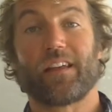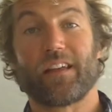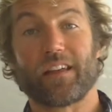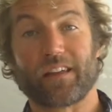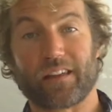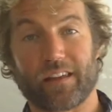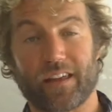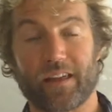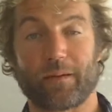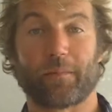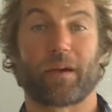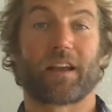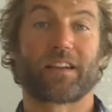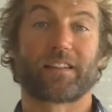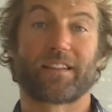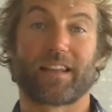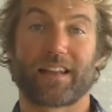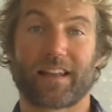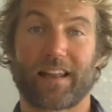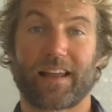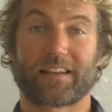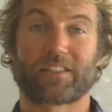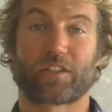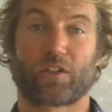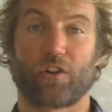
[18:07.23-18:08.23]
it makes
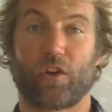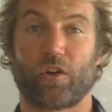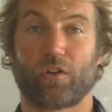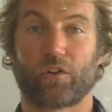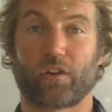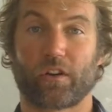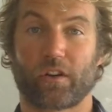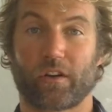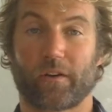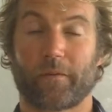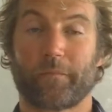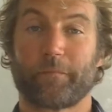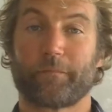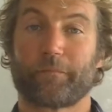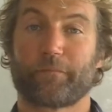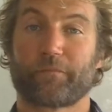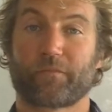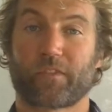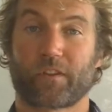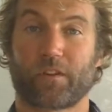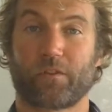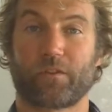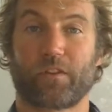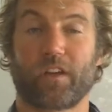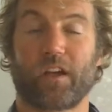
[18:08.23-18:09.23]
it last longer
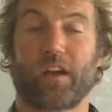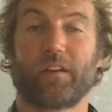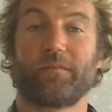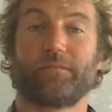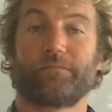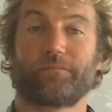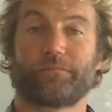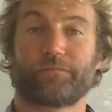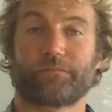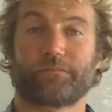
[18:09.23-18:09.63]
okay